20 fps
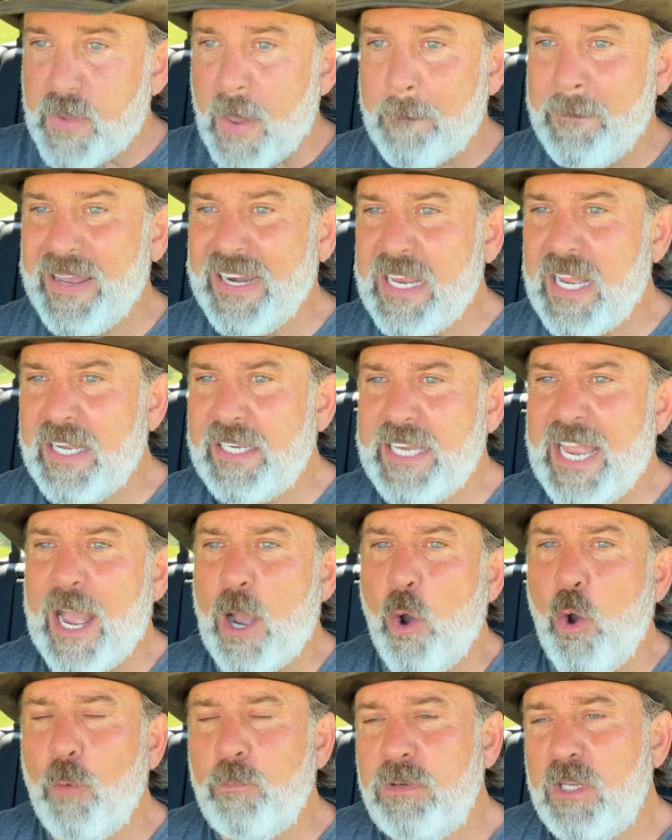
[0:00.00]
But yeah,
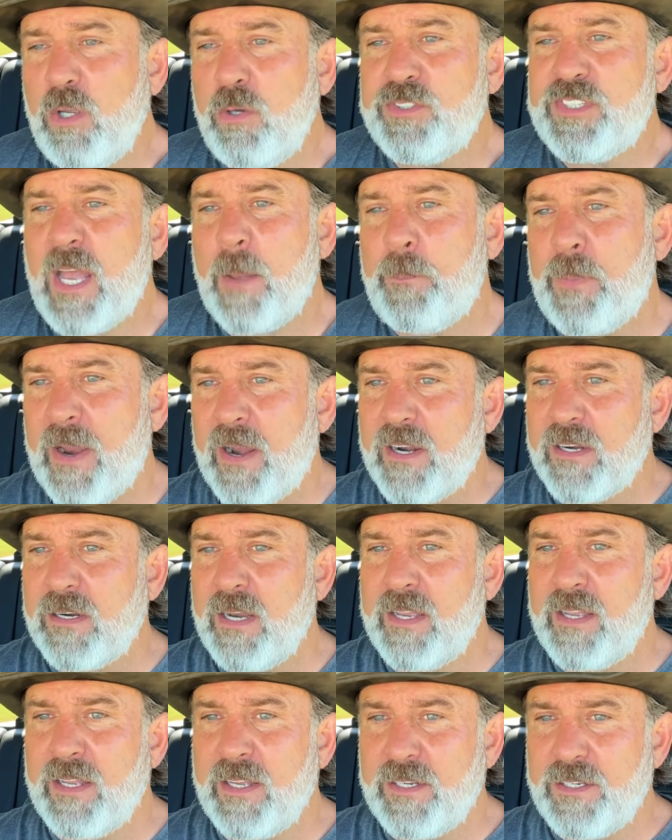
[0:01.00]
Old Blue's up
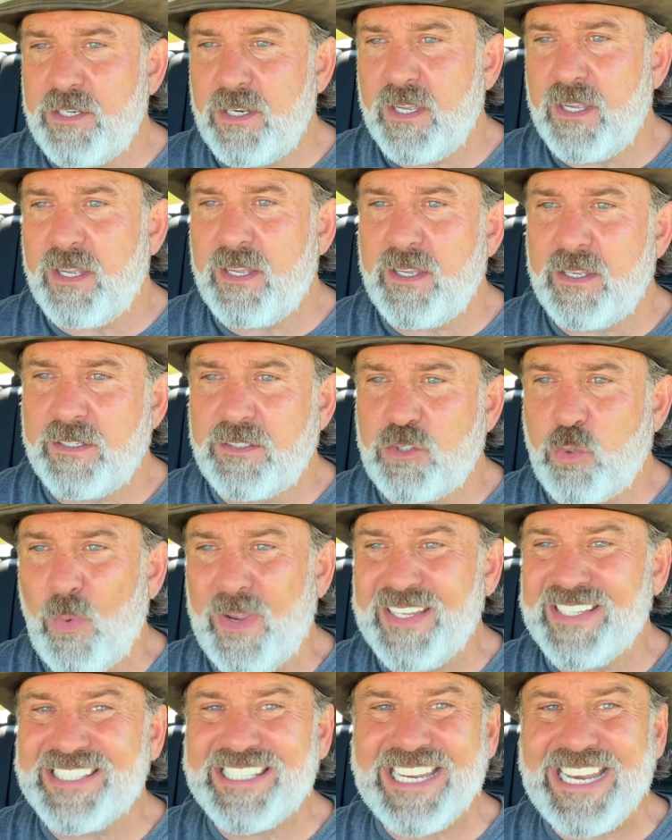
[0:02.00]
there,
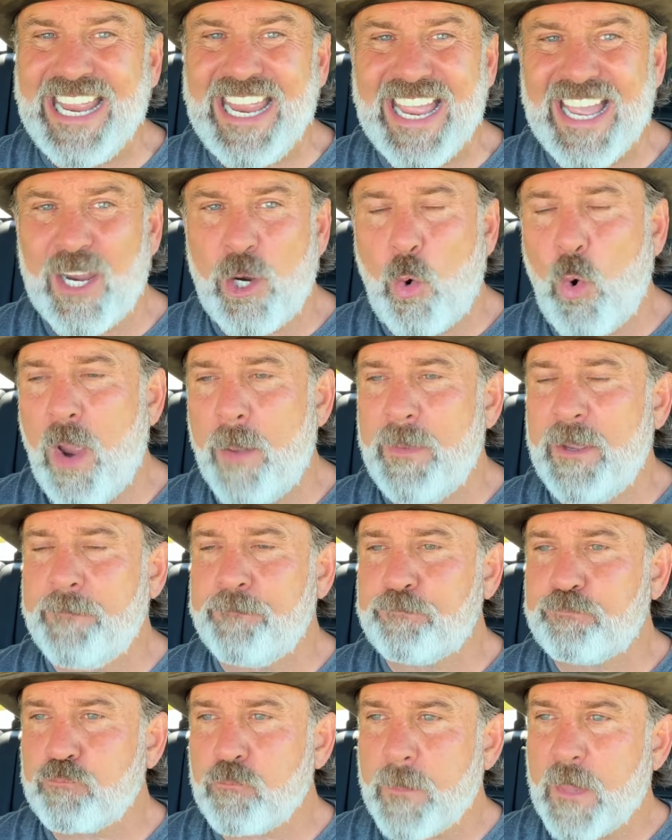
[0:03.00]
Twin City Equipment,
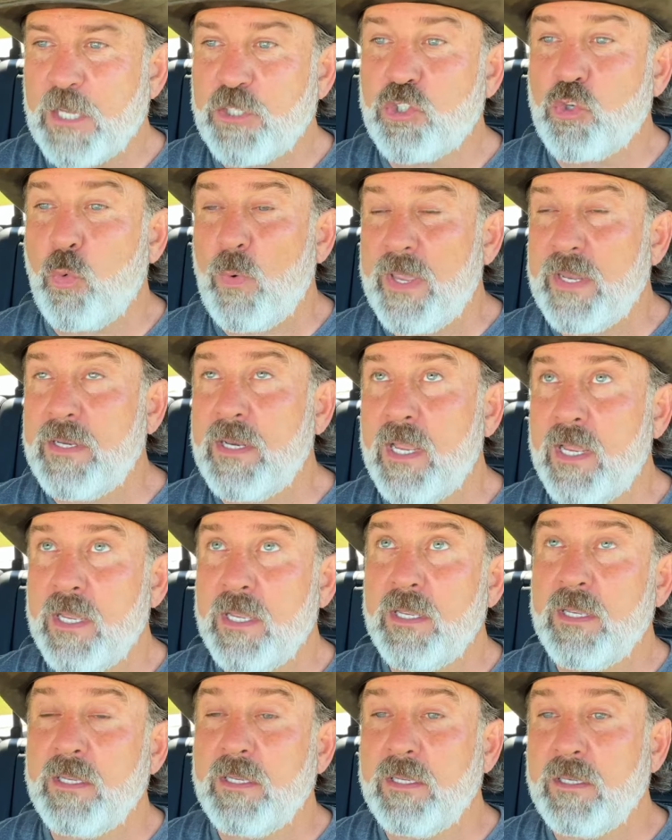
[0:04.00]

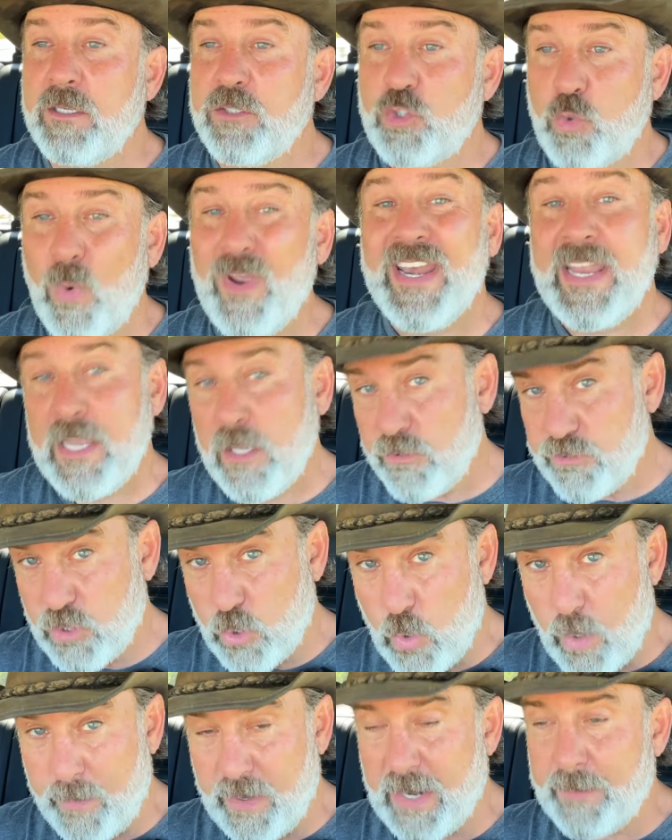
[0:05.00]
Twin Hills
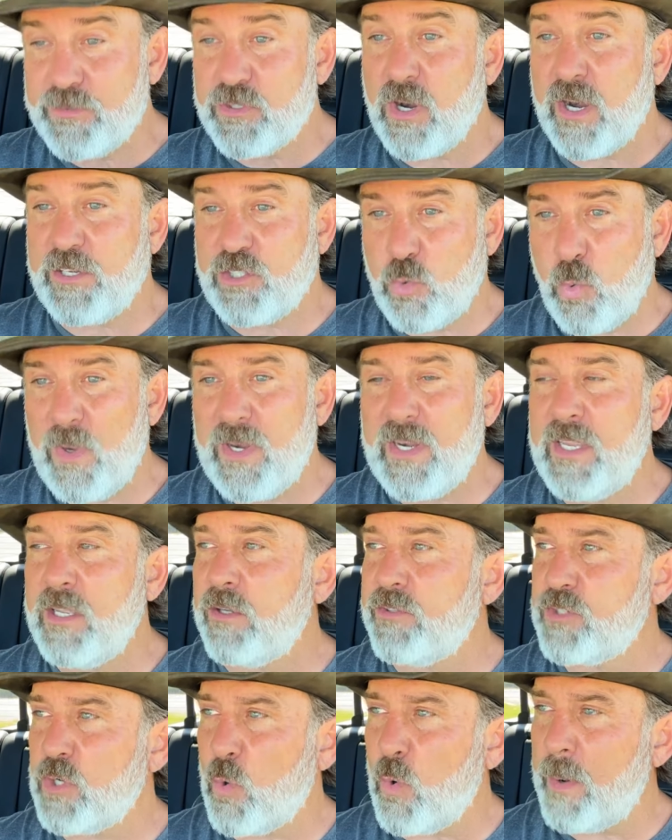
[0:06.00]
Equipment. I'm sorry, Twin
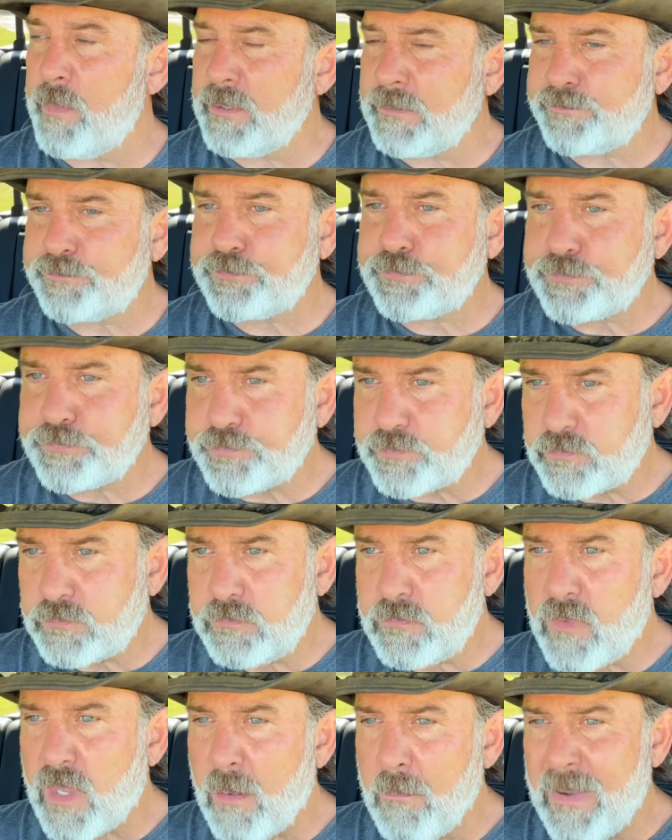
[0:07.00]
Hills Equipment,
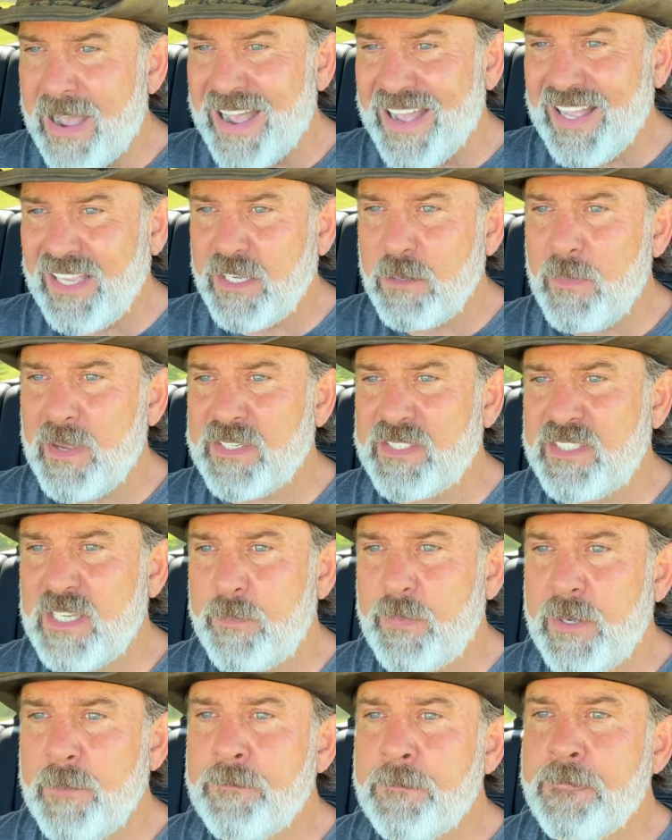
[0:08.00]
Byhalia,
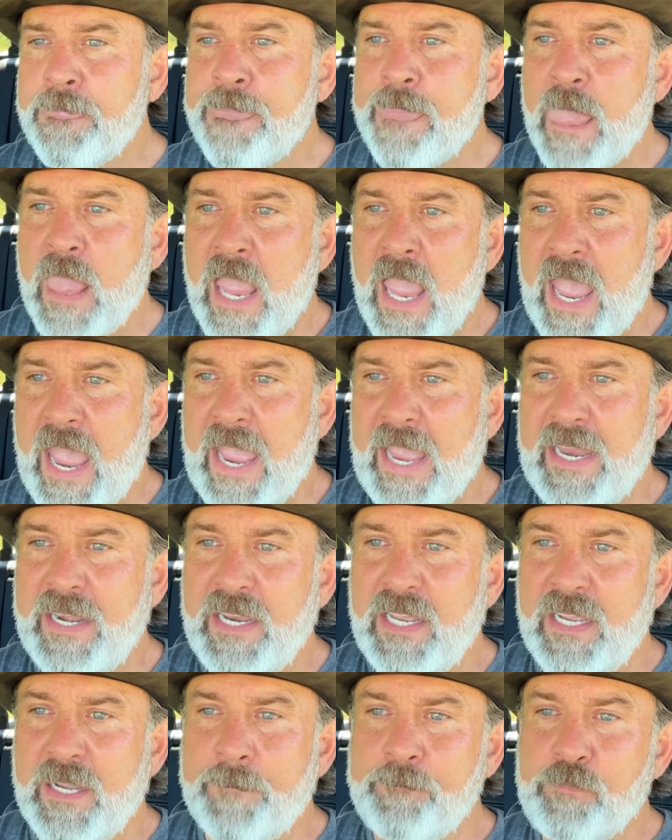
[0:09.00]
Mississippi. And
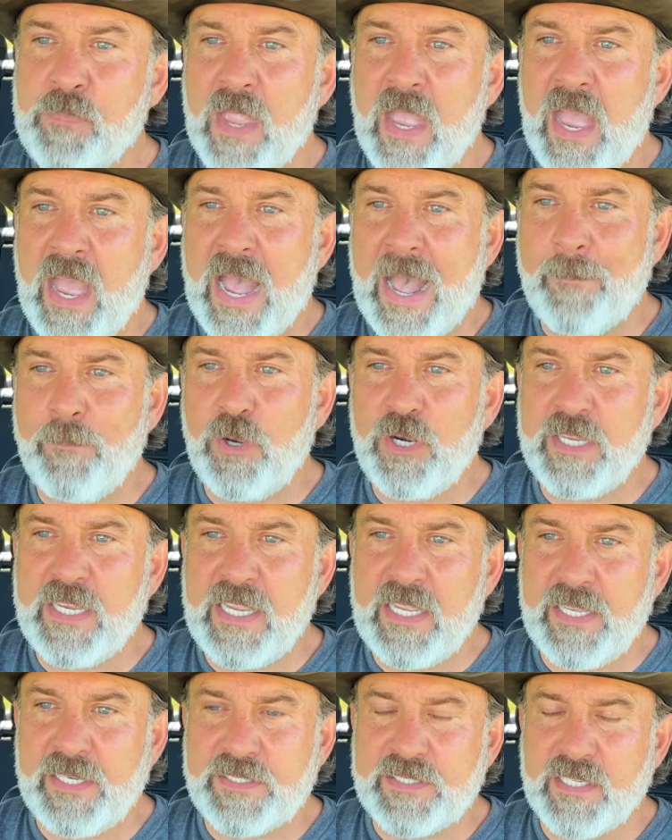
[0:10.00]
I'm gonna
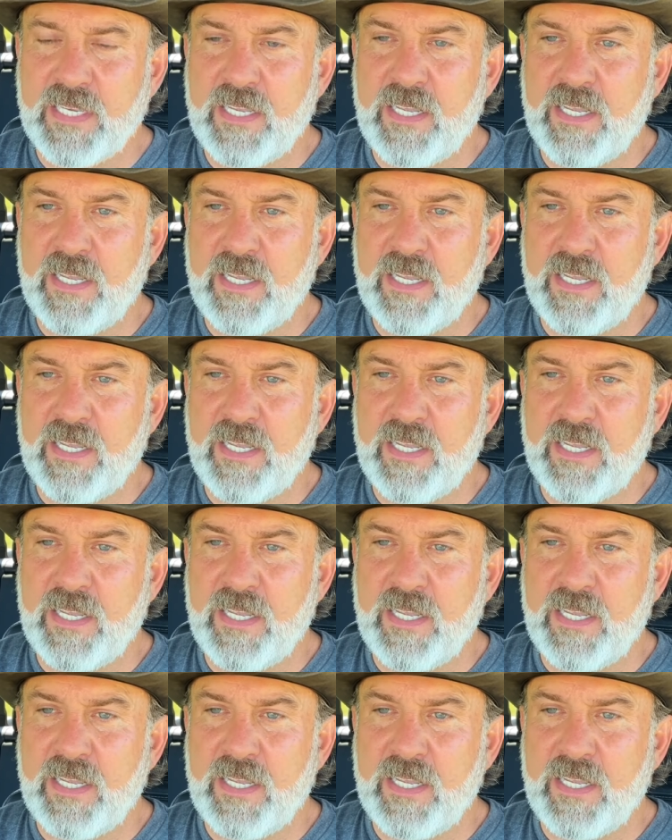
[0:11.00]
get